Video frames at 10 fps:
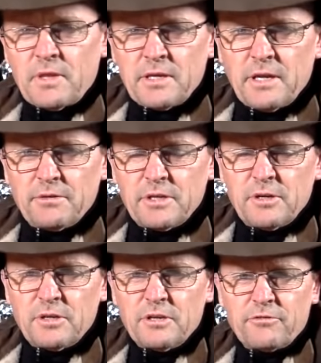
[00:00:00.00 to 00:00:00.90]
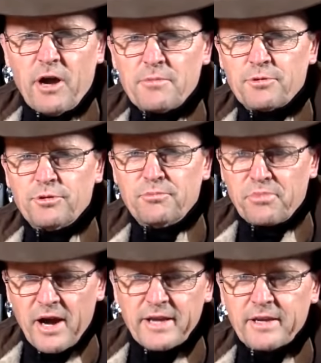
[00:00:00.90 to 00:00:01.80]
you know, and your, your rope could
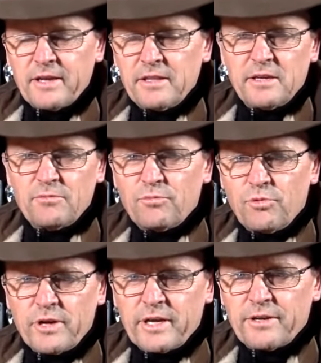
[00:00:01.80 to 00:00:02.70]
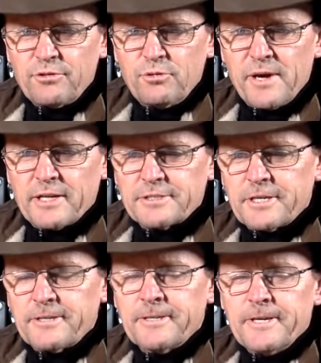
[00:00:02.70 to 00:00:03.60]
break, and then what are you going to do about it?
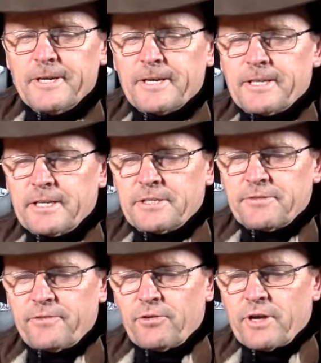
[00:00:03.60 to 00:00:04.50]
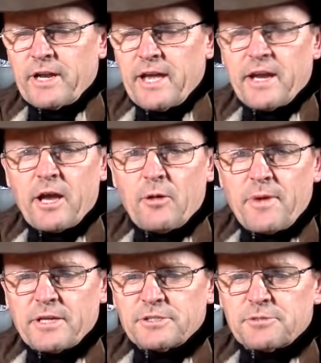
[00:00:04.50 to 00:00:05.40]
So you need to find out how to go
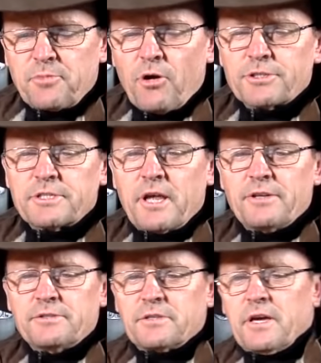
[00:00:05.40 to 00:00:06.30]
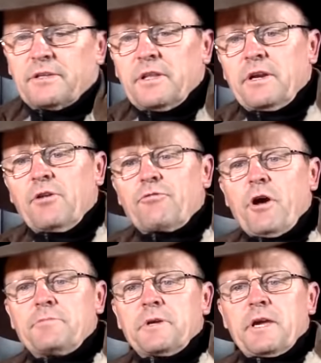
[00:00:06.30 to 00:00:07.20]
about splicing those that, that old
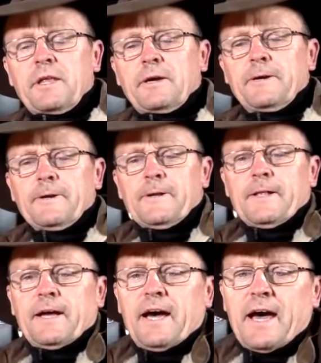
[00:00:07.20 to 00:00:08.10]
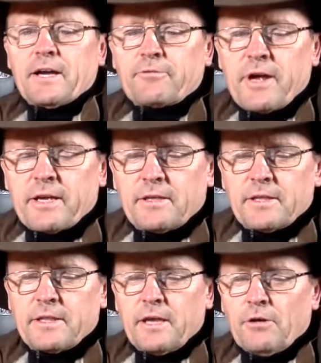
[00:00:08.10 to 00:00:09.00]
rope together. Uh, Greg,
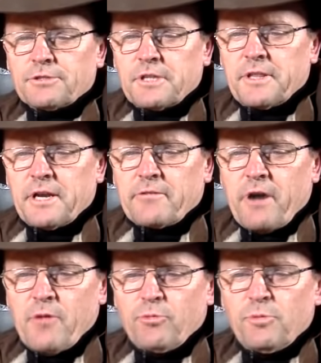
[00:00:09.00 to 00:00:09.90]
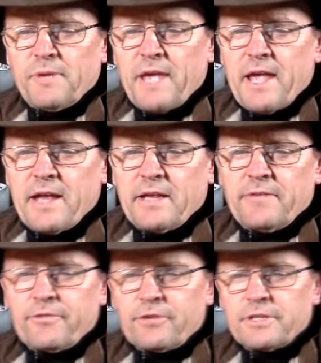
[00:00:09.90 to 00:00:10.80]
the old synthetic rope will be
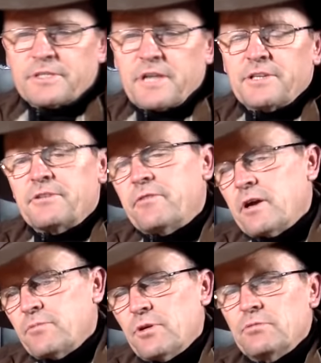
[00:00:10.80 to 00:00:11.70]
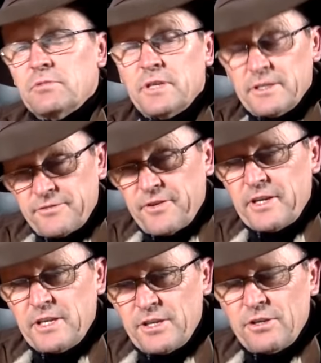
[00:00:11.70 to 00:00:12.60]
handy for an extension rope. Well,
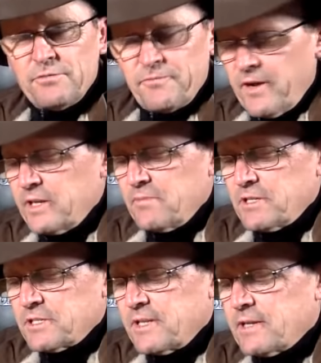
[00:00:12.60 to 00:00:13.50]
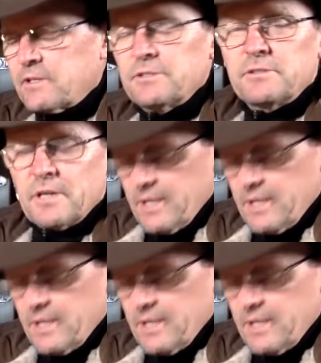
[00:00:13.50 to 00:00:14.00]
it's funny. It's funny you mentioned that